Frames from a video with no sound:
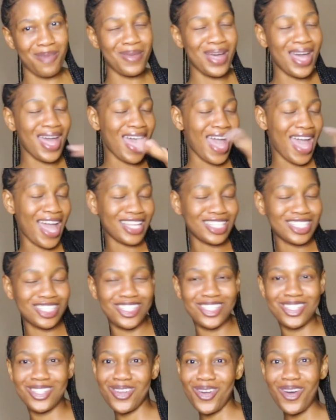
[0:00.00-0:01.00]

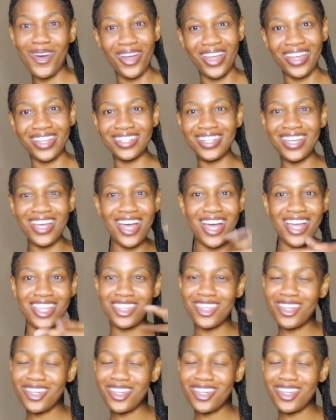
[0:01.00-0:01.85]
Samsung kind of thing.